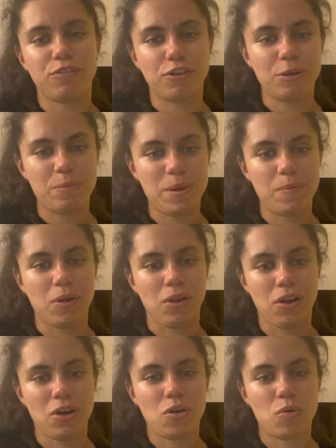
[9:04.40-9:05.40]
for the
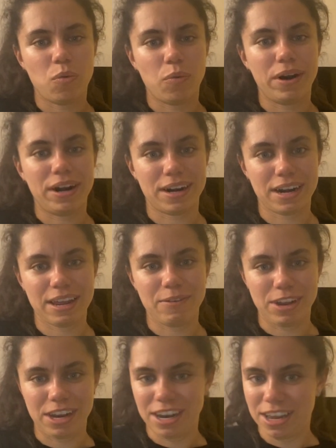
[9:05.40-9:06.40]
people who were
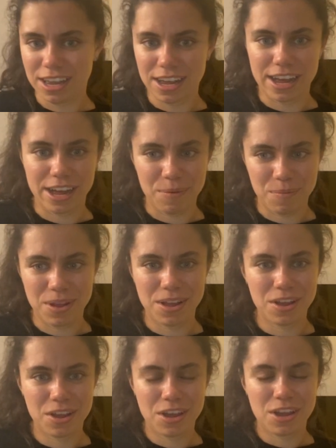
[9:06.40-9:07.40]
even
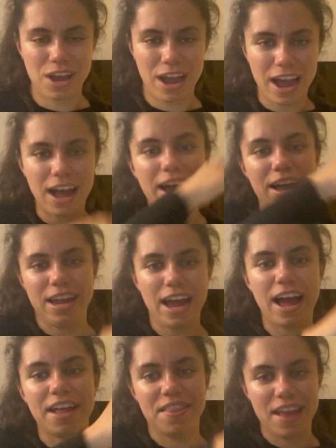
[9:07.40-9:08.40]

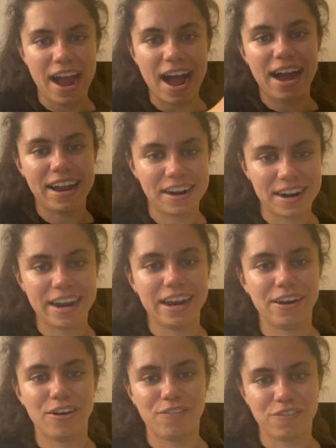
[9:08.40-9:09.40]
at the higher
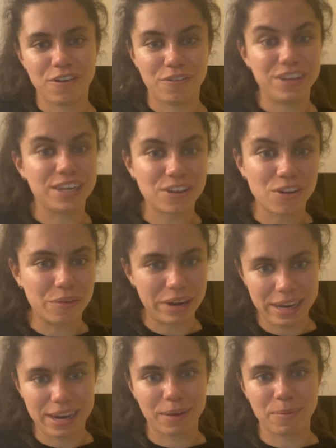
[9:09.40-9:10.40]
end of these
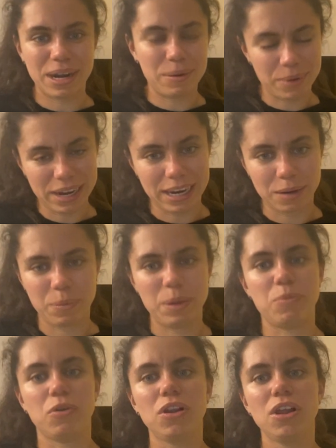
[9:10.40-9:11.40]
already like very brilliant
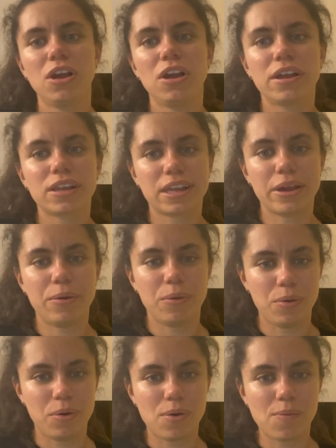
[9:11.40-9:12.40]
people.
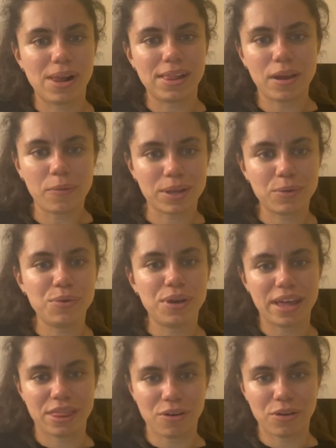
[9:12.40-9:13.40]
So well, that was good.
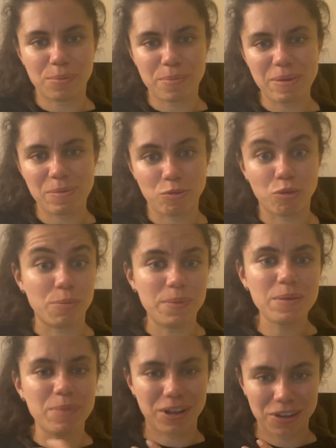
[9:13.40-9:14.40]
I thought maybe for
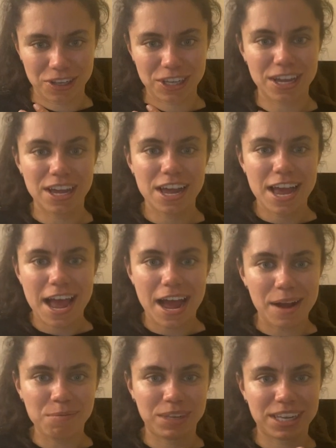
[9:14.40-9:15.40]
me, because
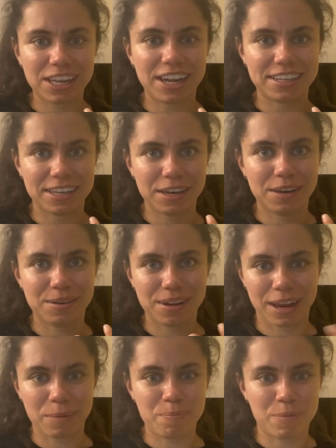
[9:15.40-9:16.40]
I'm such an
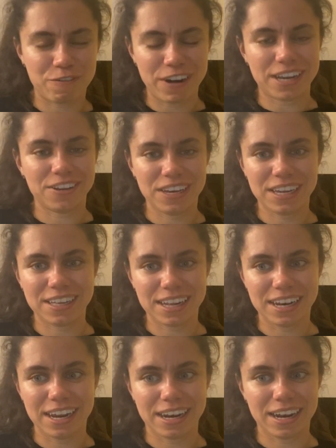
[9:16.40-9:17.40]
like perfectionist,
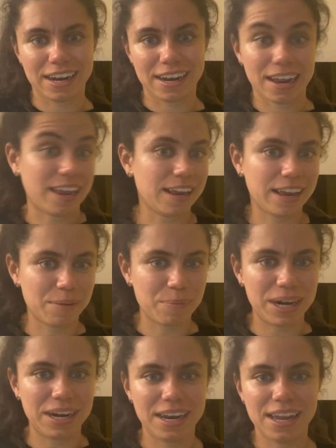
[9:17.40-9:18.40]
and I can get
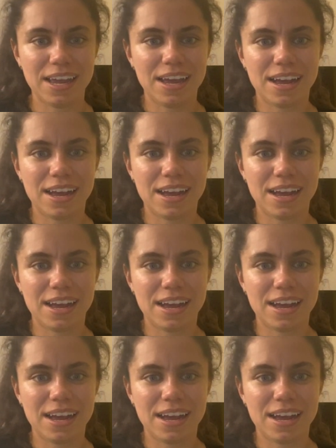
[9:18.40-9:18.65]
very